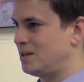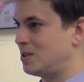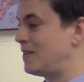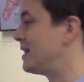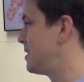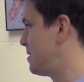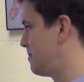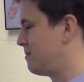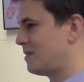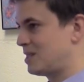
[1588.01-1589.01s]
So that's
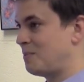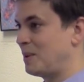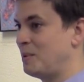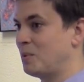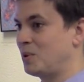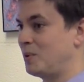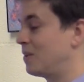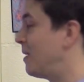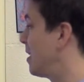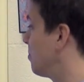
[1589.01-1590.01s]
something people are doing
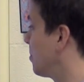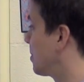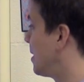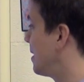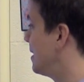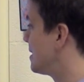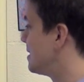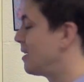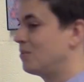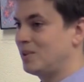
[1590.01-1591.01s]
a lot of work on, and it's
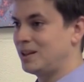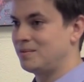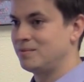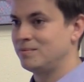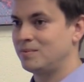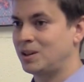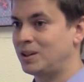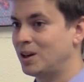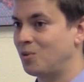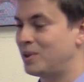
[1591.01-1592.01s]
not really
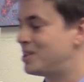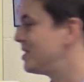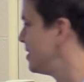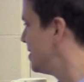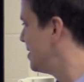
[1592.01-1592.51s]
clear which